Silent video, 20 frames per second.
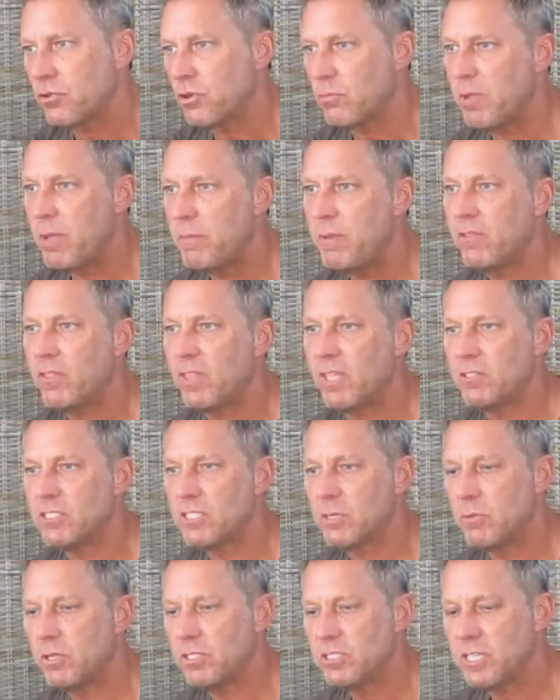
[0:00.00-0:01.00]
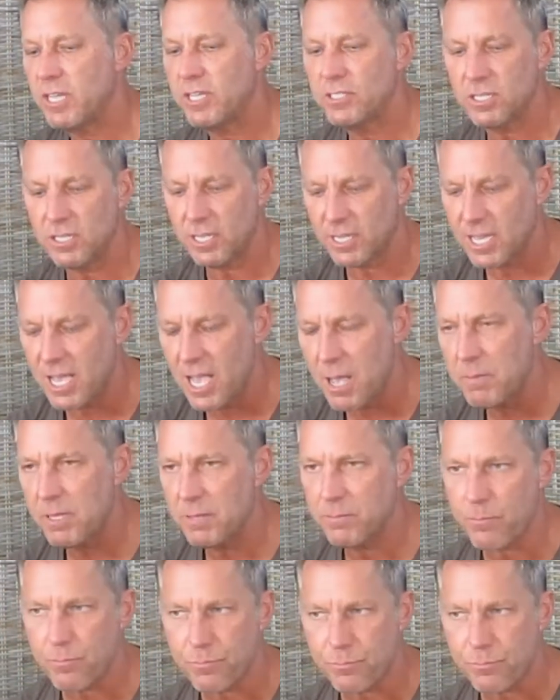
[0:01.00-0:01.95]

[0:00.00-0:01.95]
or maybe if, someone says in a comment